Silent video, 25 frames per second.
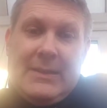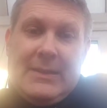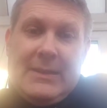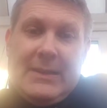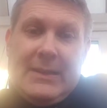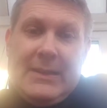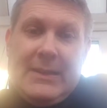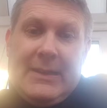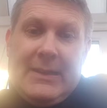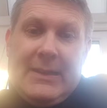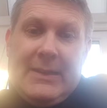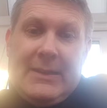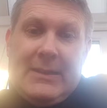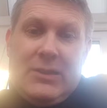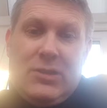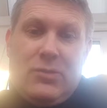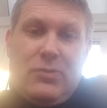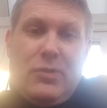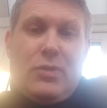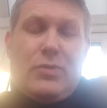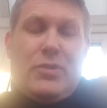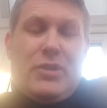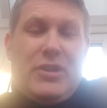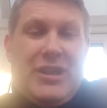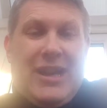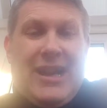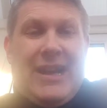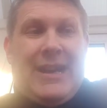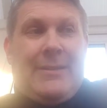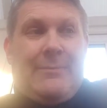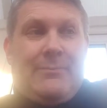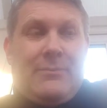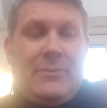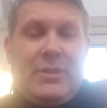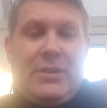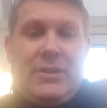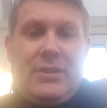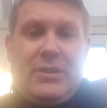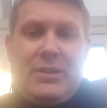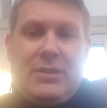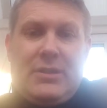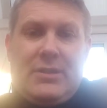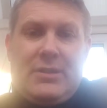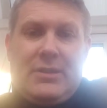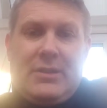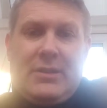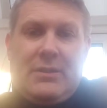It's a real shame because